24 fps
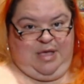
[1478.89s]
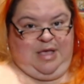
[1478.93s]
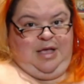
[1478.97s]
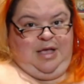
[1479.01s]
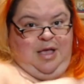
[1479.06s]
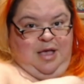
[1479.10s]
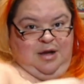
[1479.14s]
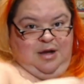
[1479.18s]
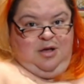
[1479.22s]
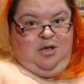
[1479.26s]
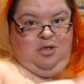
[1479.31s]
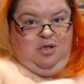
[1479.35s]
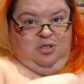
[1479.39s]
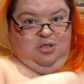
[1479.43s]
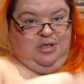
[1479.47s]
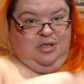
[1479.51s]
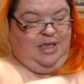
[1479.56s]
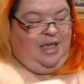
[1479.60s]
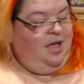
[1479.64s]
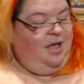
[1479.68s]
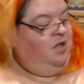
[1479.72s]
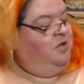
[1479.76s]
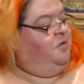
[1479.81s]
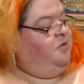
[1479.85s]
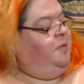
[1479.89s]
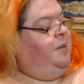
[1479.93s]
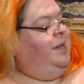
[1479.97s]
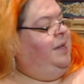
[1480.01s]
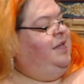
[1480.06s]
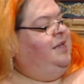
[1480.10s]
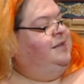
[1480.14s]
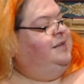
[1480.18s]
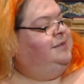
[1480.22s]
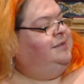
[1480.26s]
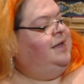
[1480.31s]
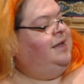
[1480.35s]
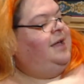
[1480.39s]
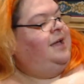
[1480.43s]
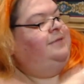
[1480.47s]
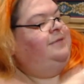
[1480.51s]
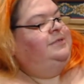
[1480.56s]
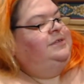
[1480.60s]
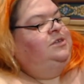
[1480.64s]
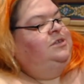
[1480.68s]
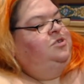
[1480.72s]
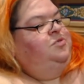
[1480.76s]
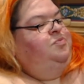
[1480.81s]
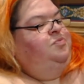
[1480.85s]
I kind of hulk out because I have
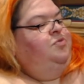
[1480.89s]
such